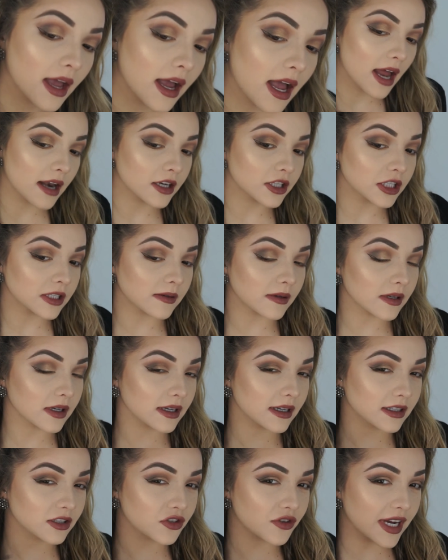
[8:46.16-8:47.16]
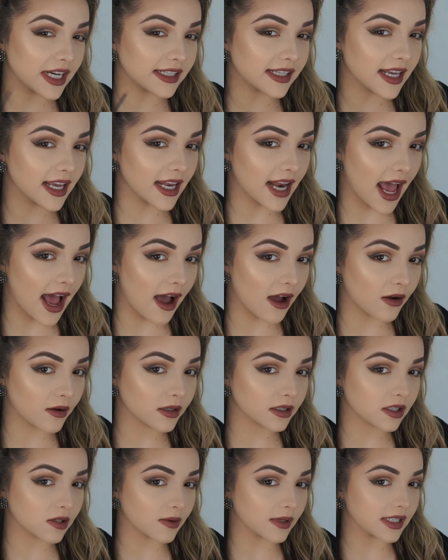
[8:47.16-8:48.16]
Kind of just tracing it
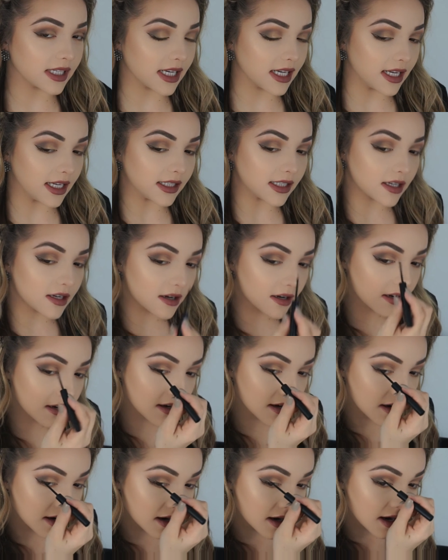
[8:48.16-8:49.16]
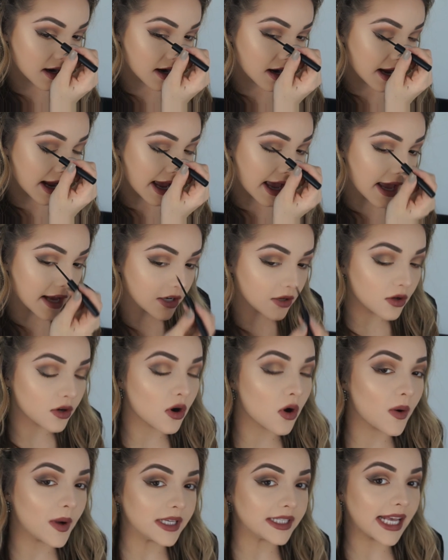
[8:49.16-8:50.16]
out so it's easier, and you can
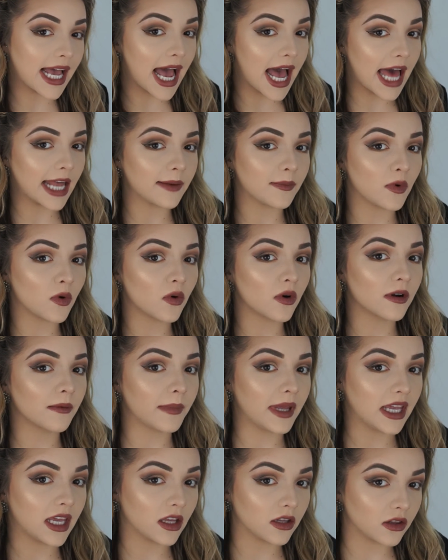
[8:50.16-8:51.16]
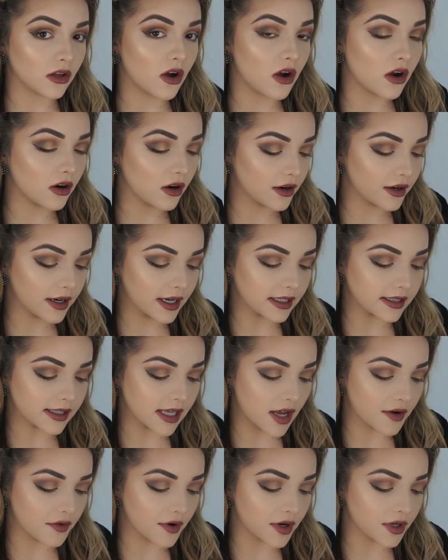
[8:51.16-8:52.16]
always add more, make it longer,
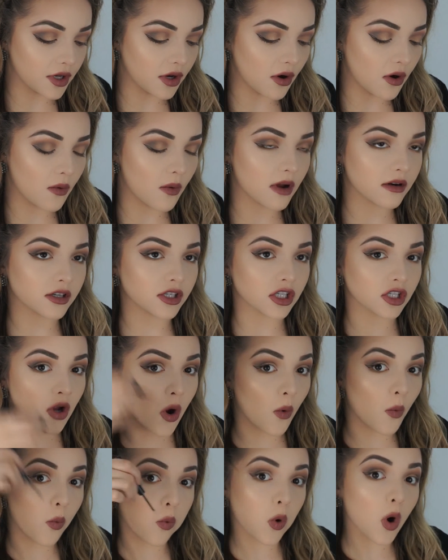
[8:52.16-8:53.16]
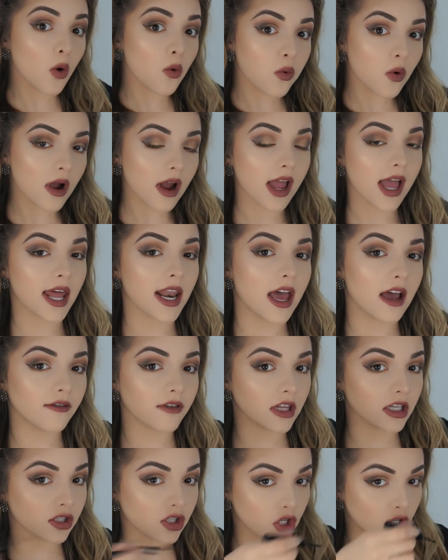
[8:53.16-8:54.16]
etc. You don't want to just go poof and have
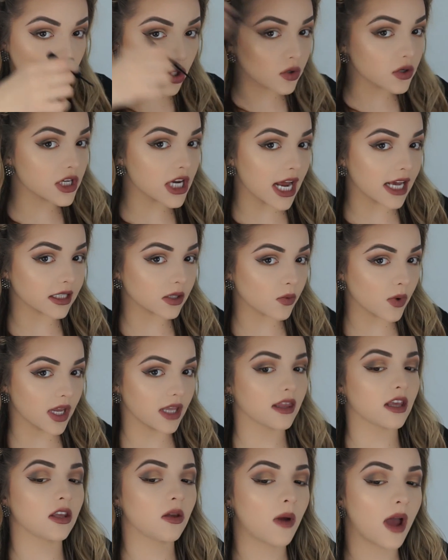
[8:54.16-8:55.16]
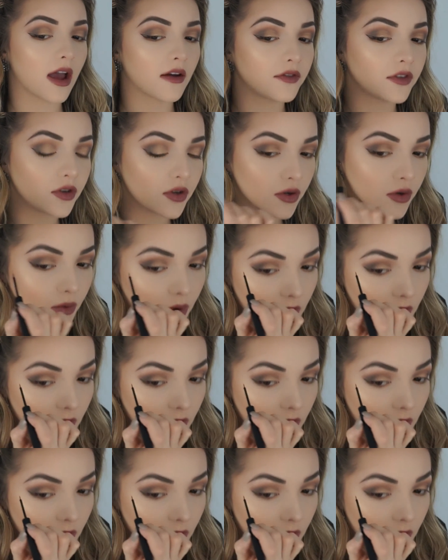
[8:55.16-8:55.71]
this huge ass wing that you have to